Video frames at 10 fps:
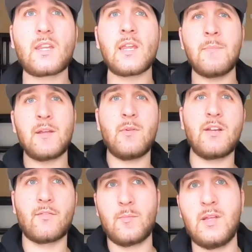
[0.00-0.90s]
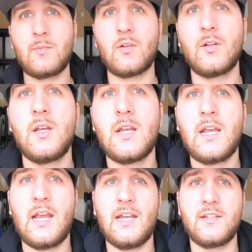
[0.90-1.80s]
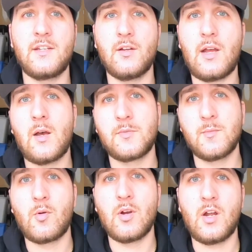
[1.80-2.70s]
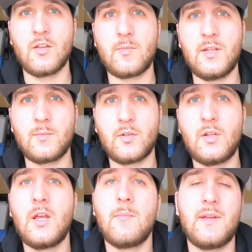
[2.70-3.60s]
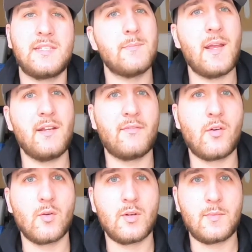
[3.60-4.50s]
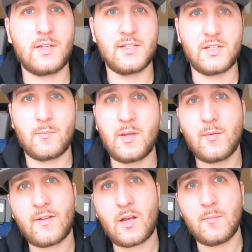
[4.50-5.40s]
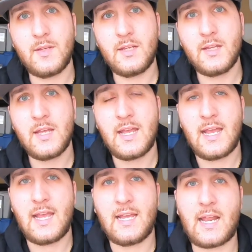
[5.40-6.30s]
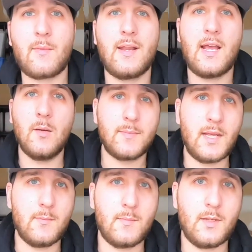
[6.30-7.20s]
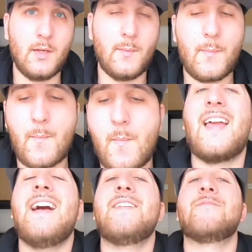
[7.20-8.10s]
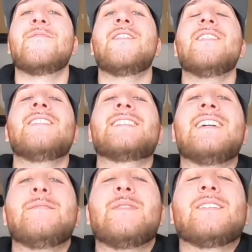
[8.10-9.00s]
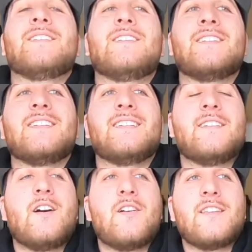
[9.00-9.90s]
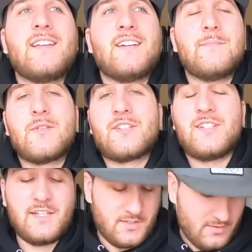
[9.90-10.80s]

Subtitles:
and make money for people and, you know, help support other people, basically paying it forward because, you know, people have helped me and I want to help them, you know. I am very excited about all the merchandise.